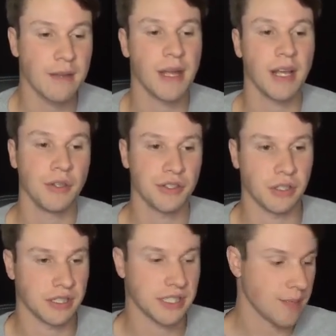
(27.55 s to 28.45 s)
Bengals
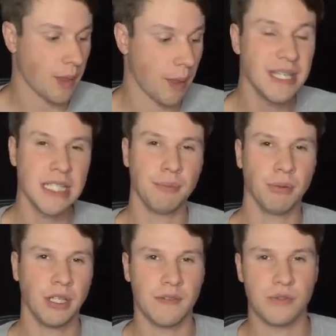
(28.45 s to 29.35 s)
are a team that missed the
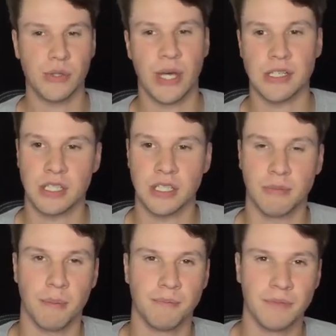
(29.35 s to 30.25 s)
playoffs last year,
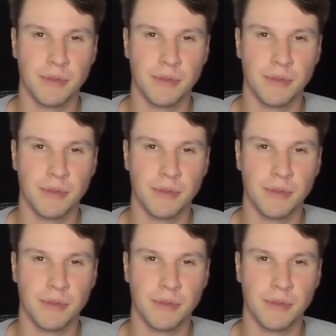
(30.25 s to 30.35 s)
but